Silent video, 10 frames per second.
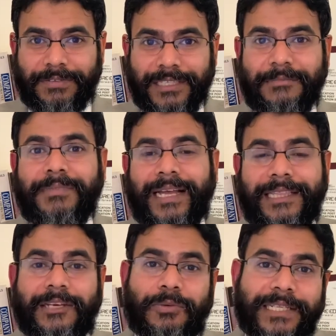them and
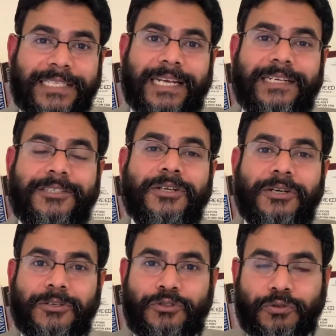they will sell it
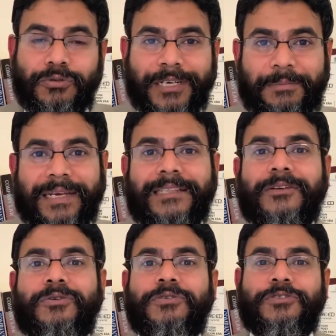to repay the
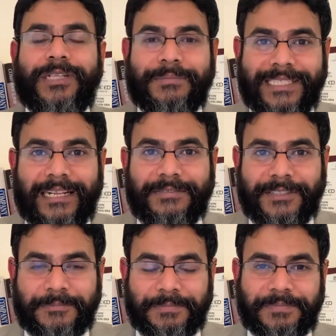loan to
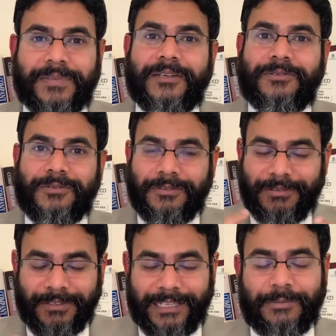themselves.
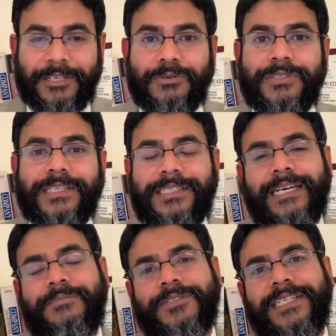They will use the
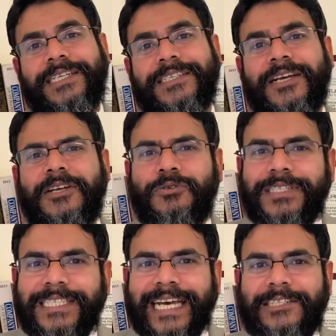sale proceeds to
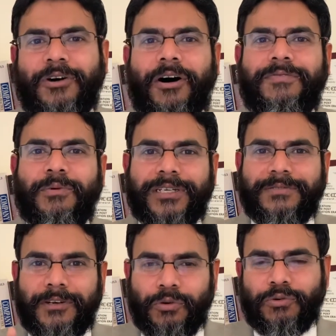set off whatever
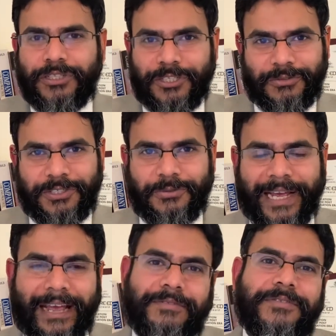loan dues you have.